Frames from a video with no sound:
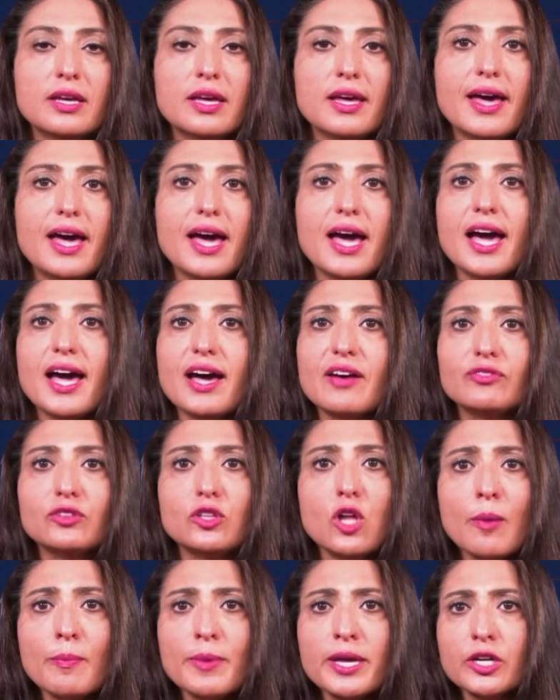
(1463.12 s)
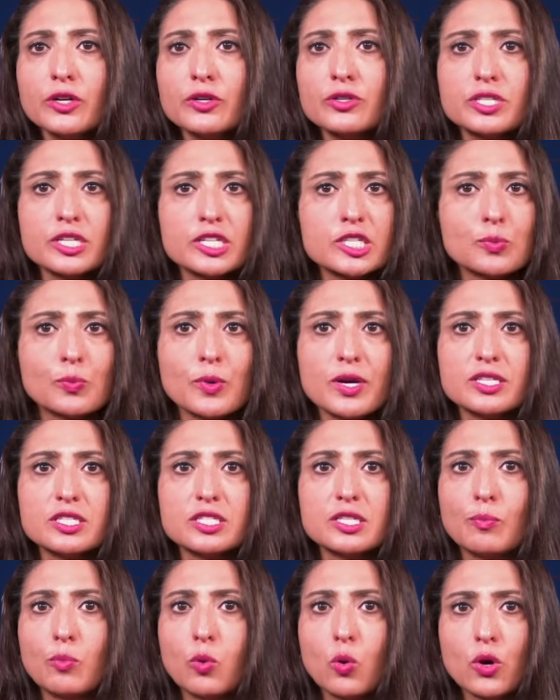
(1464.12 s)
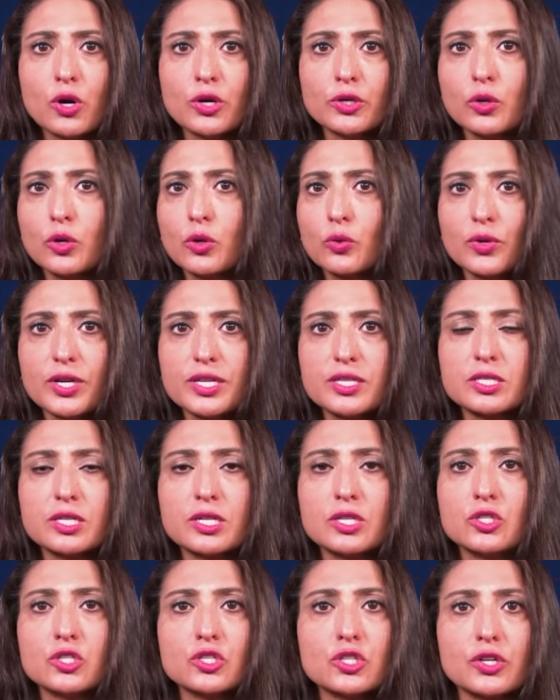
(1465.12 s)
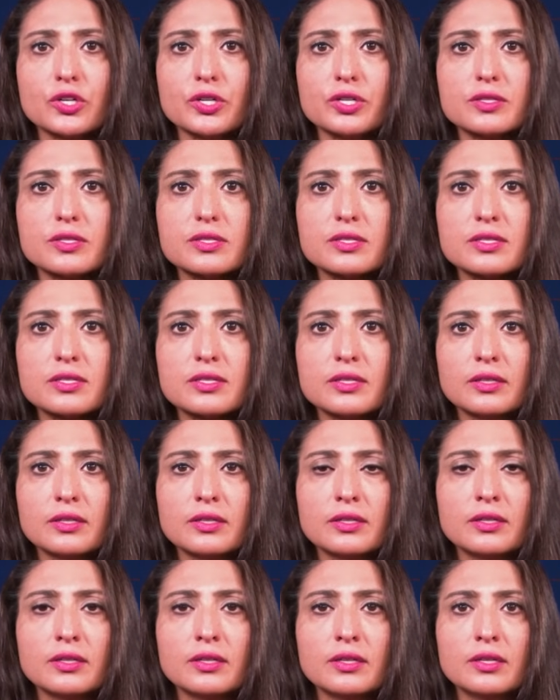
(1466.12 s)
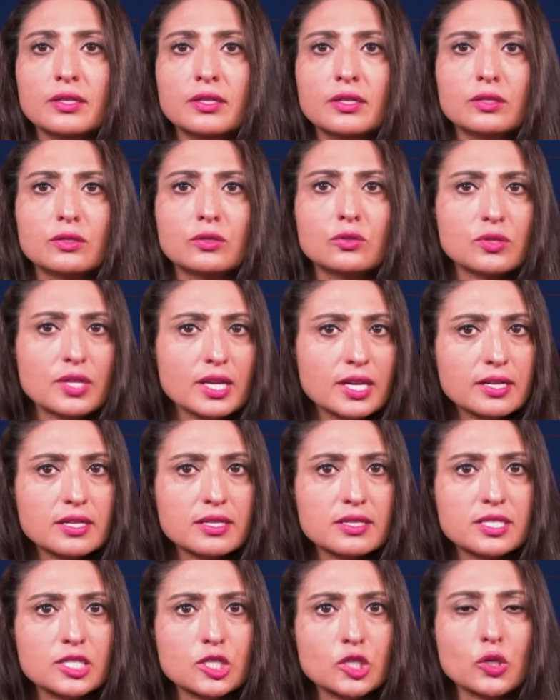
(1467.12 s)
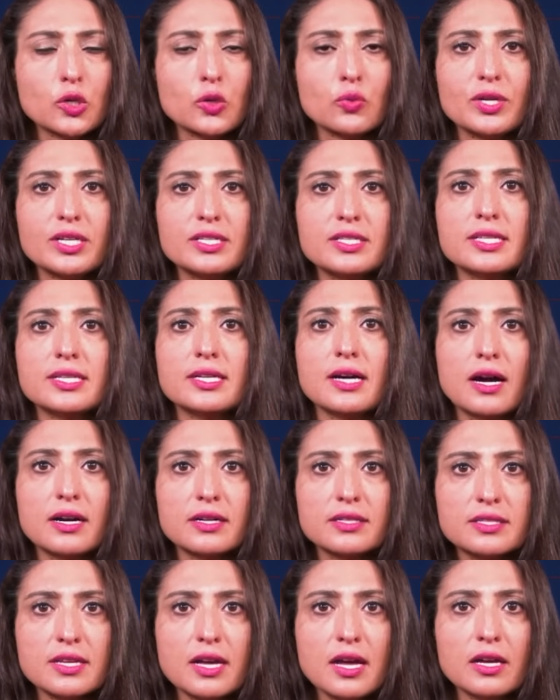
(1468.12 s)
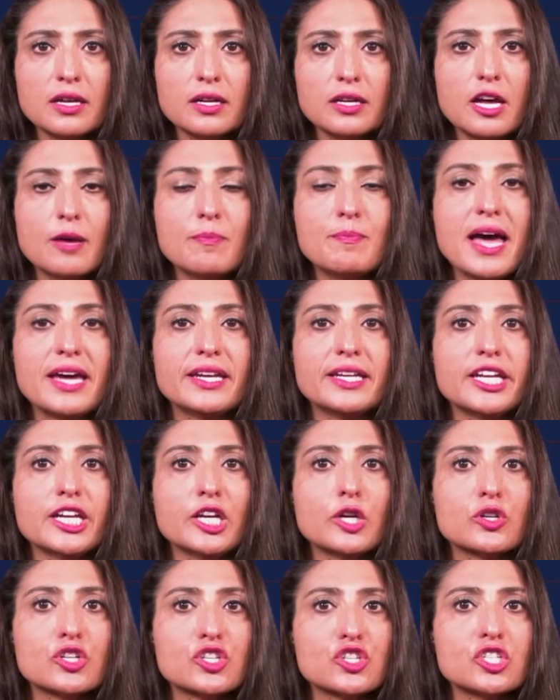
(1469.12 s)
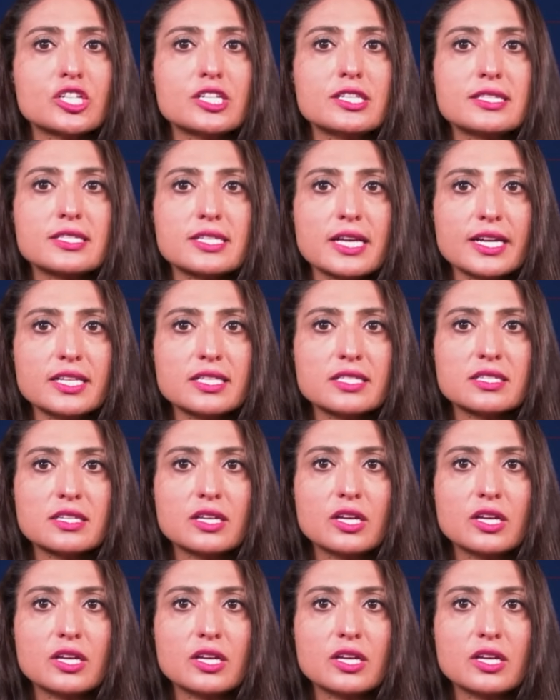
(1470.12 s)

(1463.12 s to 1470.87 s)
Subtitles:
Have lawmakers expressed support or raised concerns? Do they consider erasing Artsakh, abandoning Christian sites,